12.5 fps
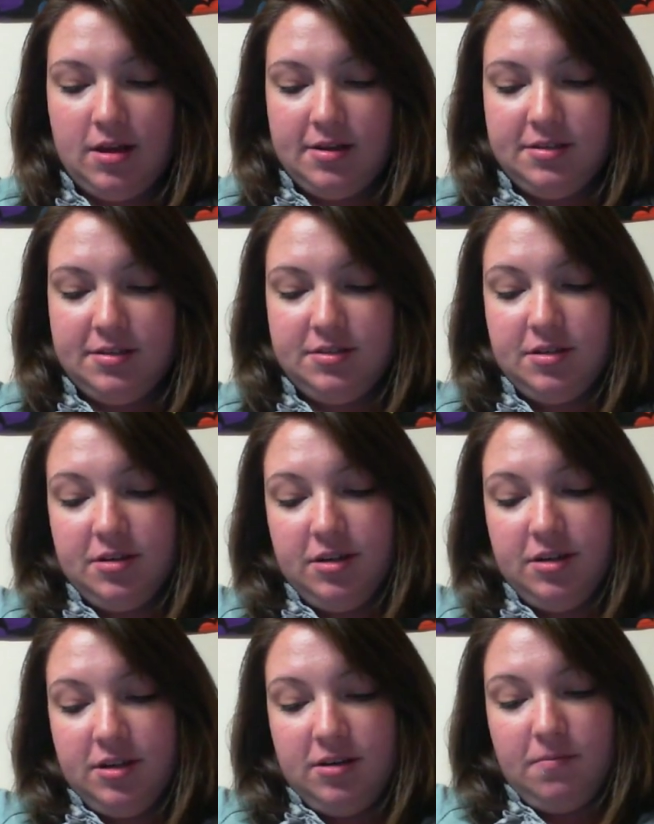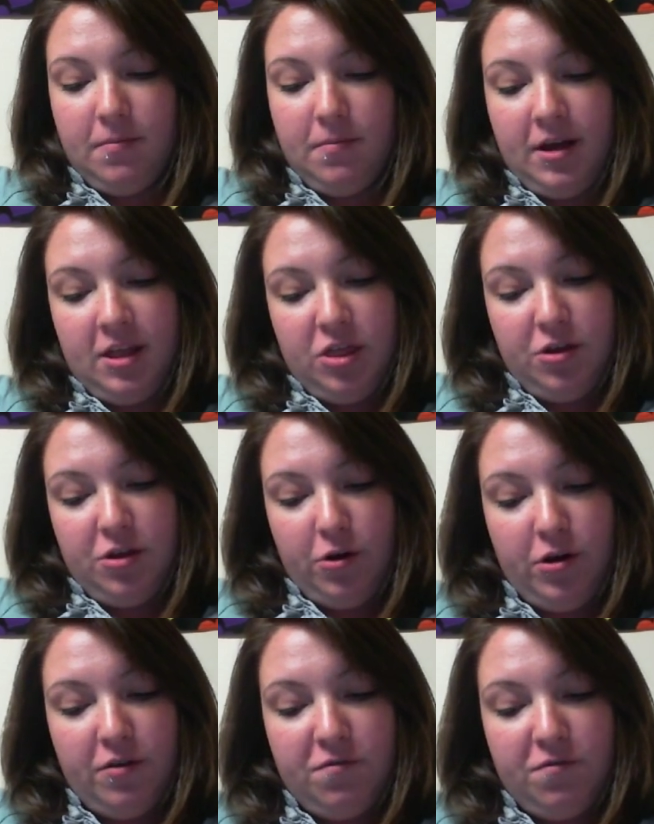started my
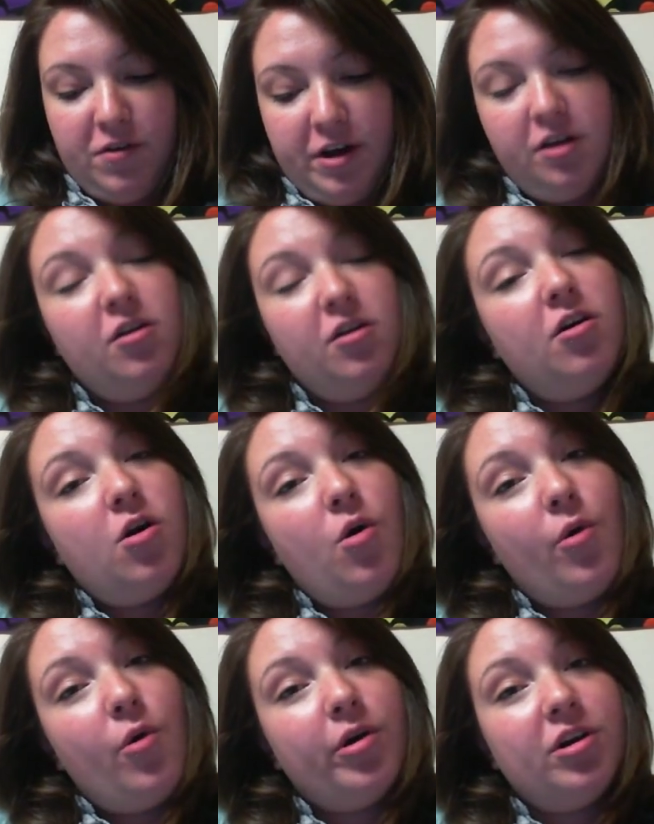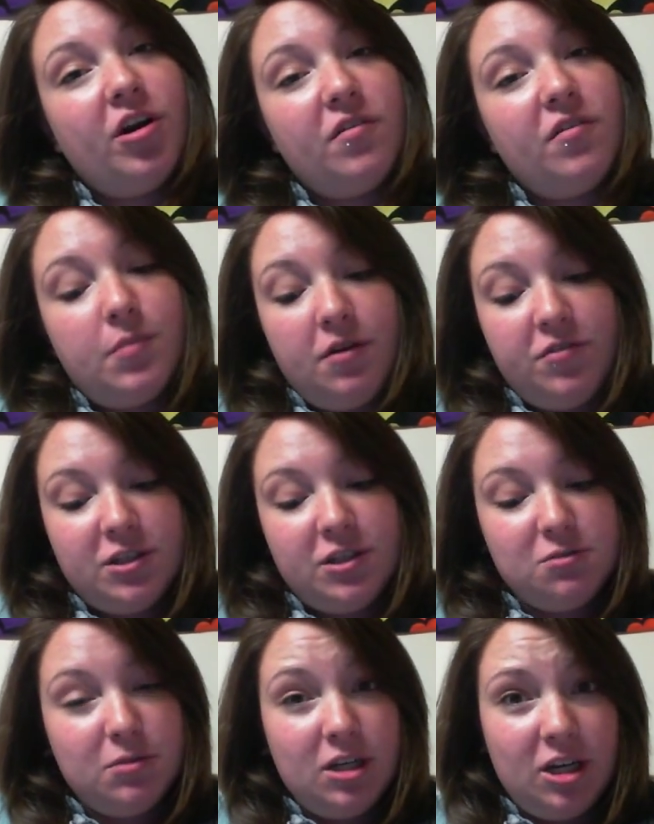third and final quarter of my
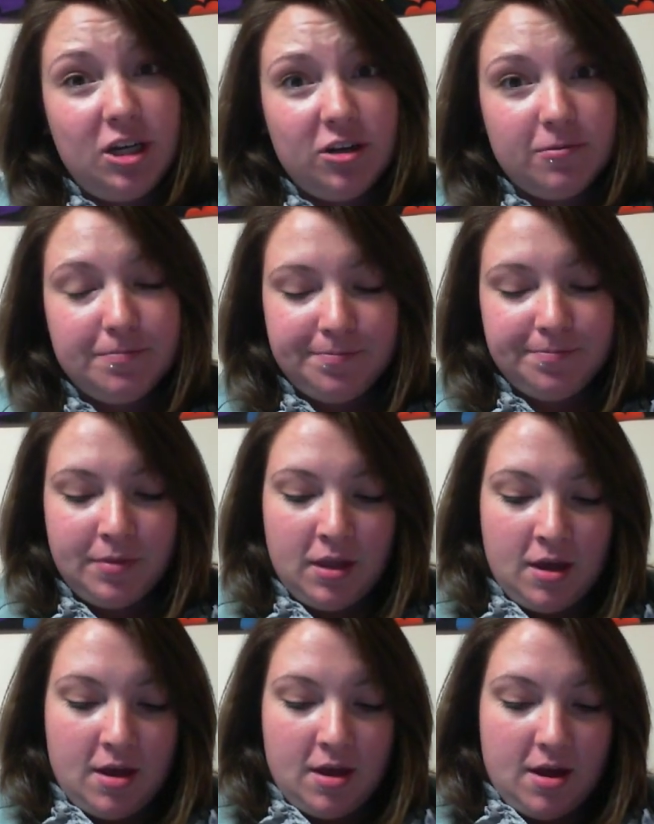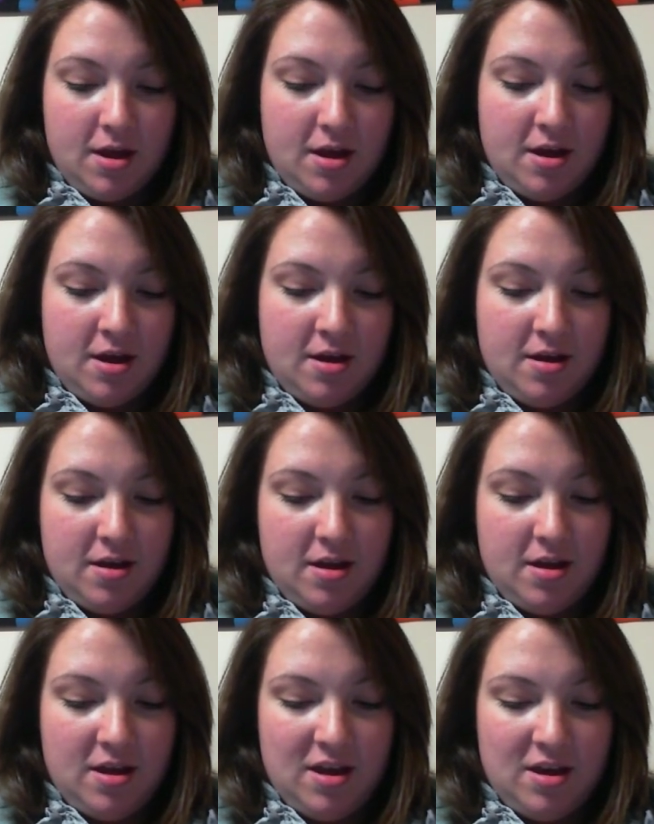freshman year.
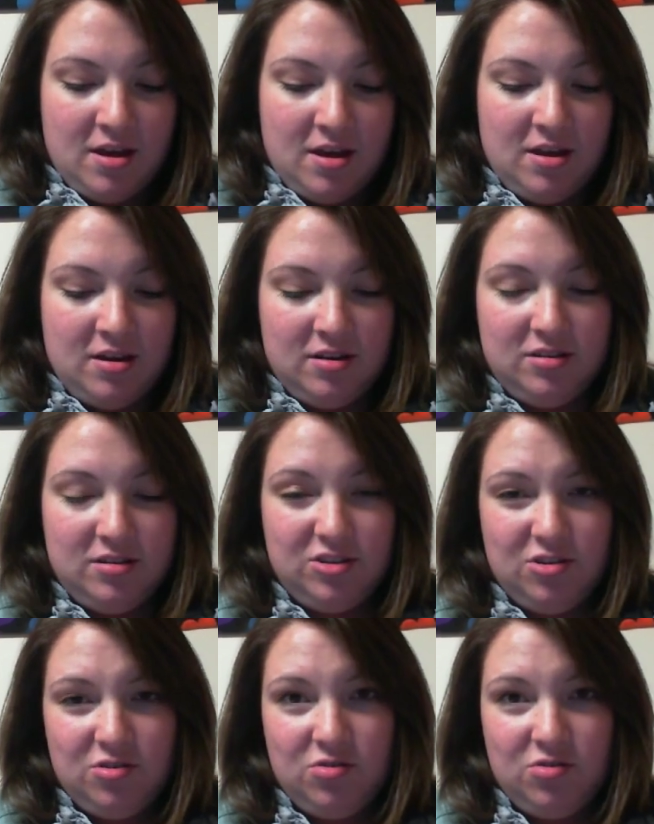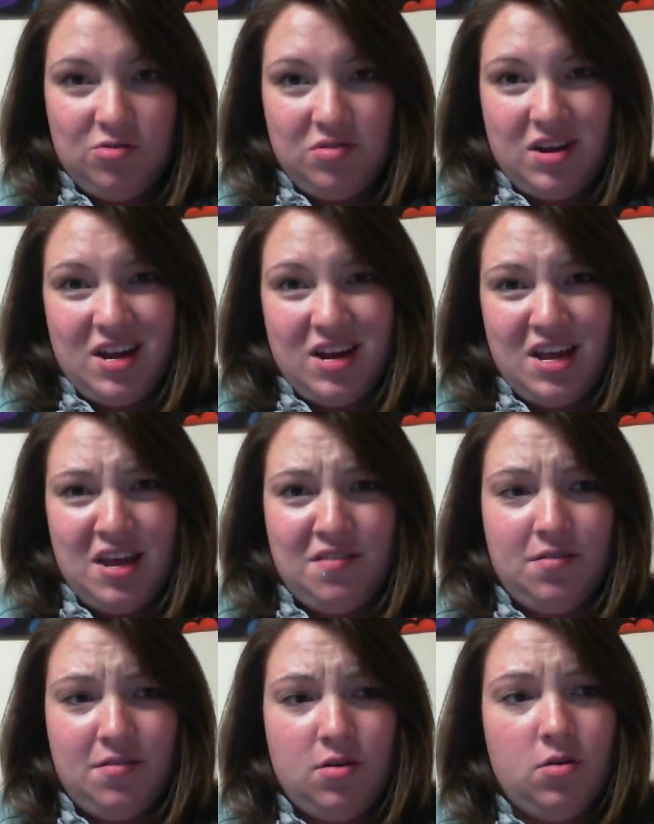And so I
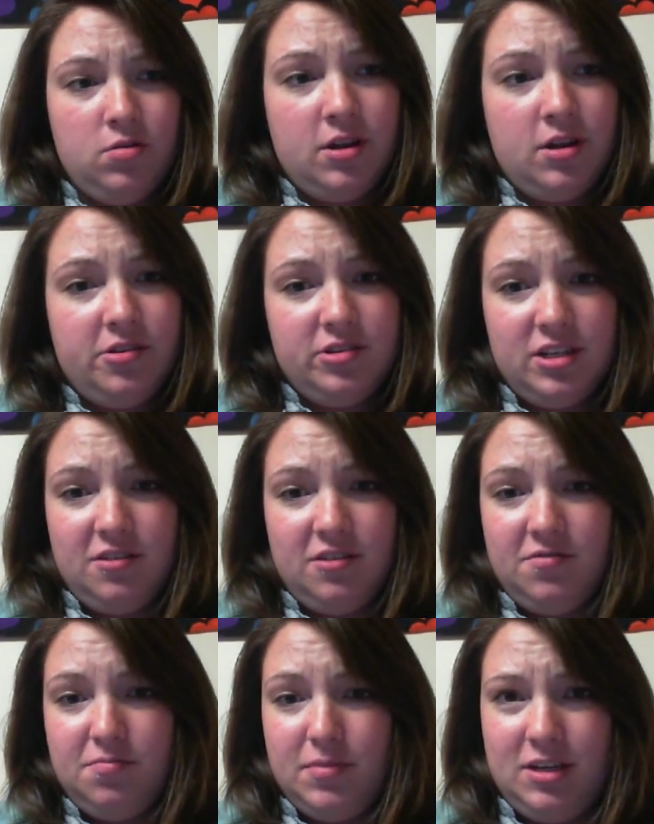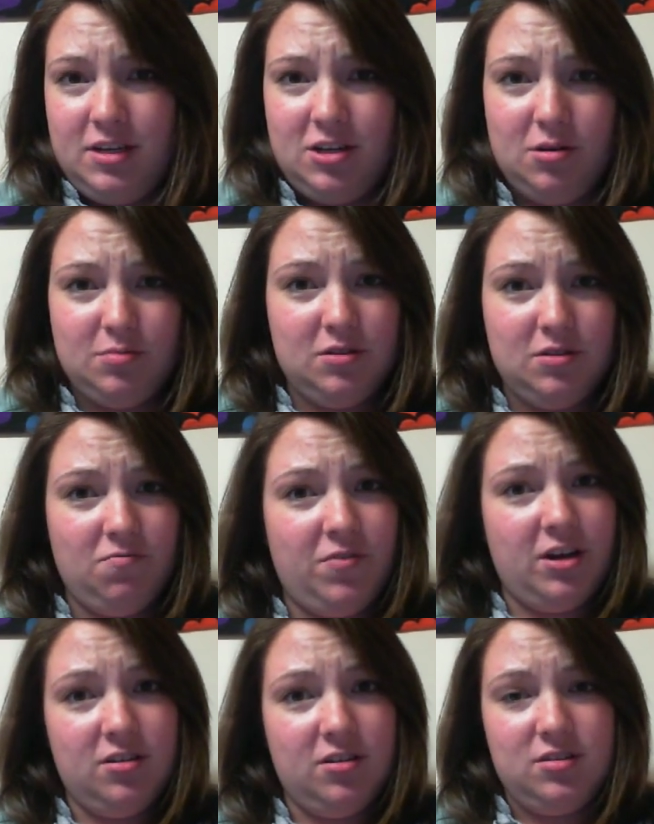have a whole nother set of midterms and
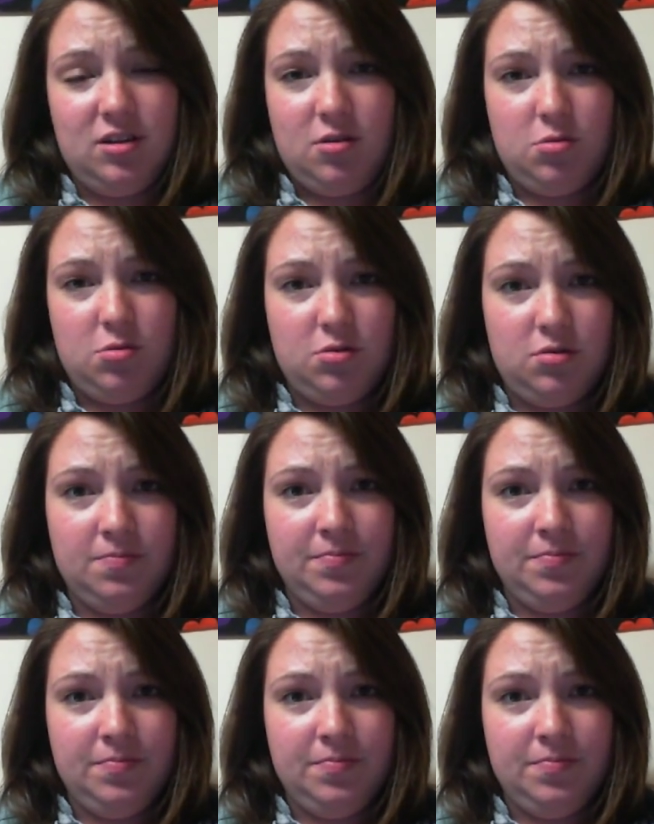finals to go through.